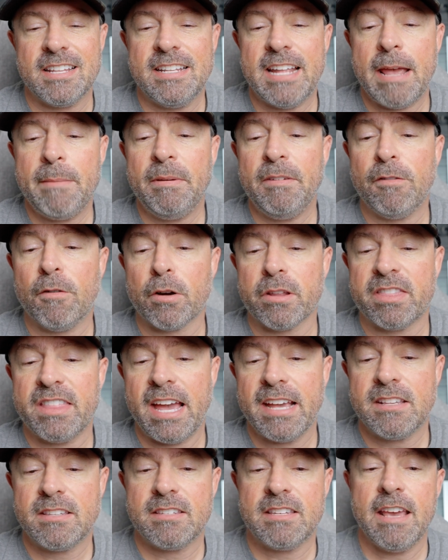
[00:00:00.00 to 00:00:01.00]
the day before
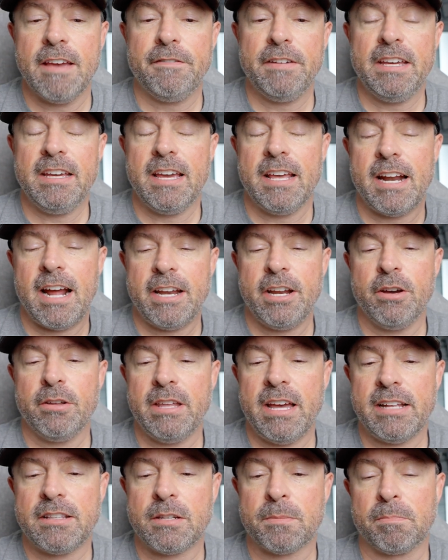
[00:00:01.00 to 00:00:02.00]
Thanksgiving, and I know
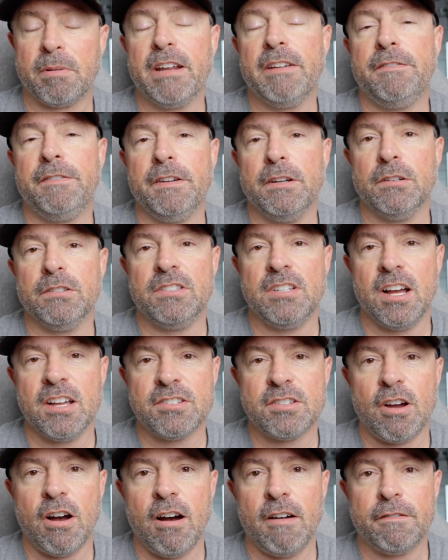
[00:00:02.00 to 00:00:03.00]
that Springfield
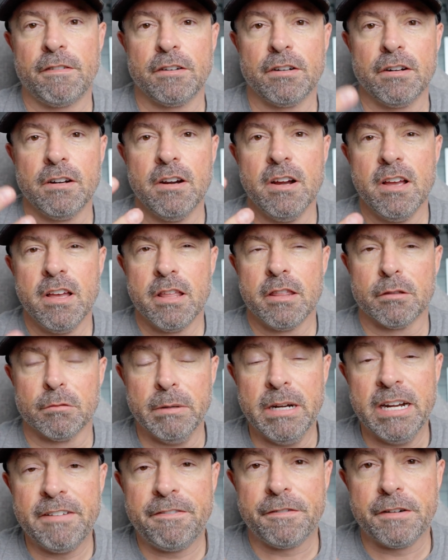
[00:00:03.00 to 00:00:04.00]
does offer
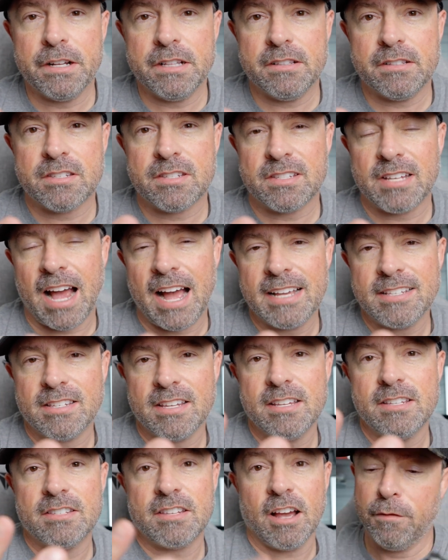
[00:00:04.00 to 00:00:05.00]
3 different
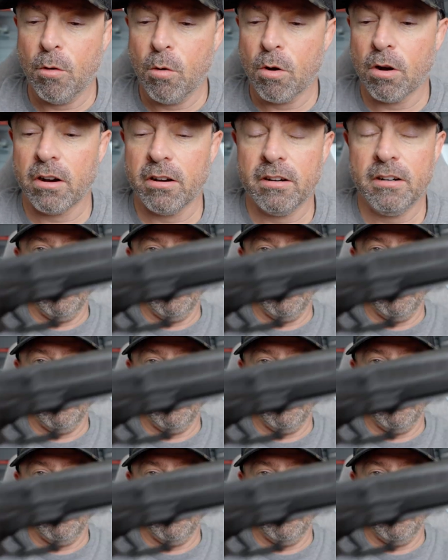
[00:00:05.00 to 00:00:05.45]
sizes for